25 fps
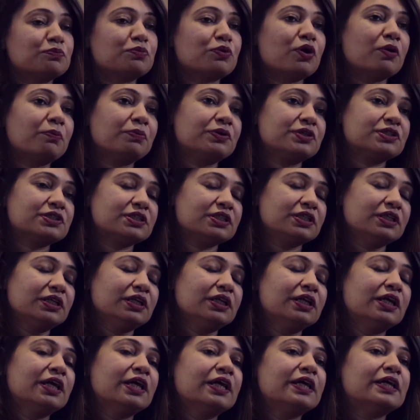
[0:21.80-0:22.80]
property.
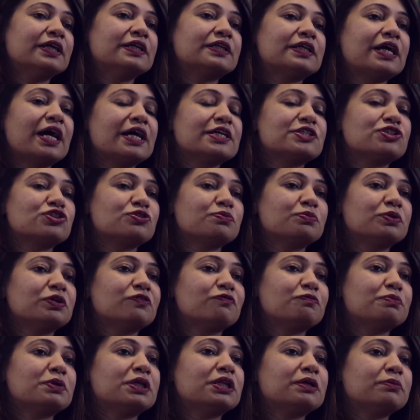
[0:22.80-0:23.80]
It has to be
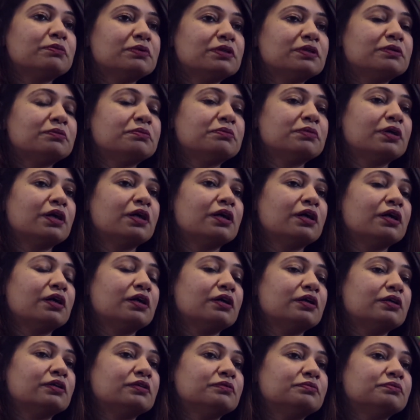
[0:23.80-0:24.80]
of minimum
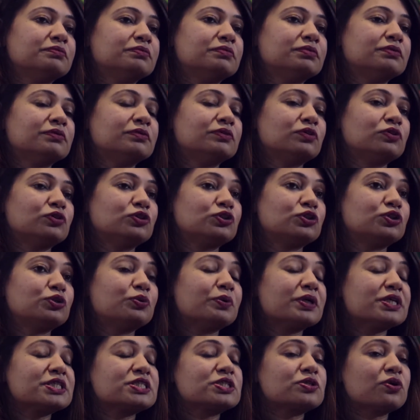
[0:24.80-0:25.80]

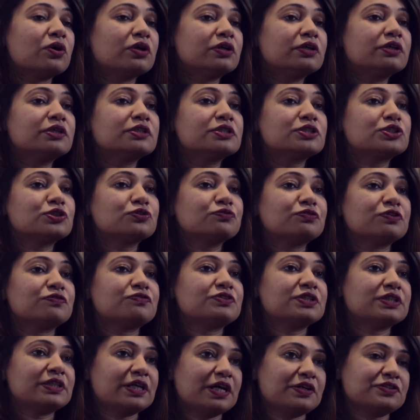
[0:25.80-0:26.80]
uh, US dollar to
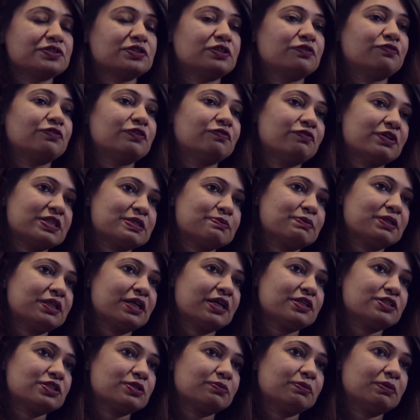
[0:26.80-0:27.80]
50,000 of
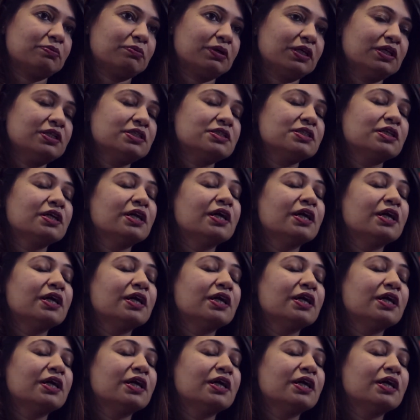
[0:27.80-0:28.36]
investment has to be made.